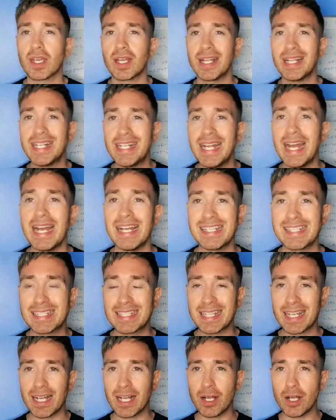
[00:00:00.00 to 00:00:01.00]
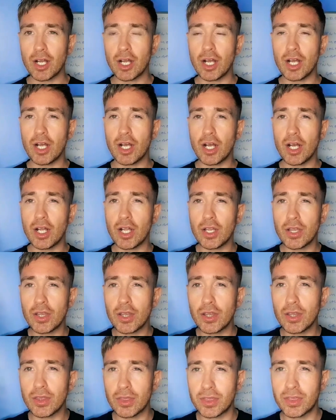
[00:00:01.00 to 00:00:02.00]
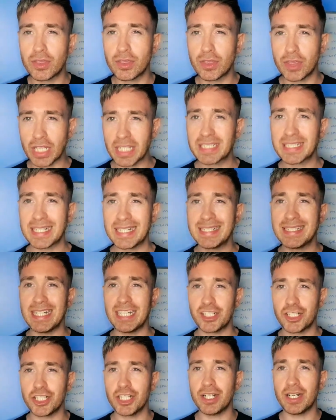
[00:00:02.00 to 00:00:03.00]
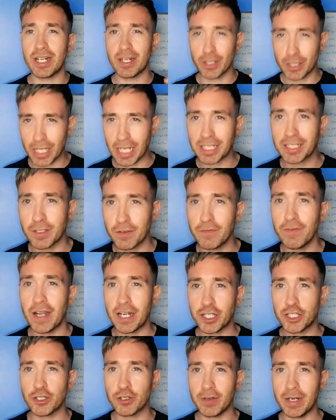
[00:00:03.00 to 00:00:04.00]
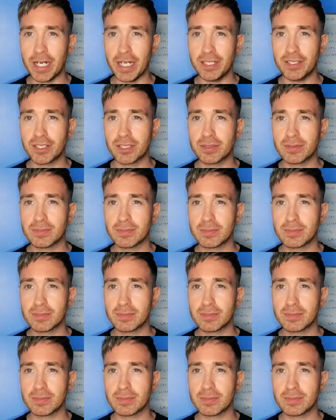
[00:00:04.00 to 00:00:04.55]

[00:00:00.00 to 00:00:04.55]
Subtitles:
Yes, this condition does affect your ears.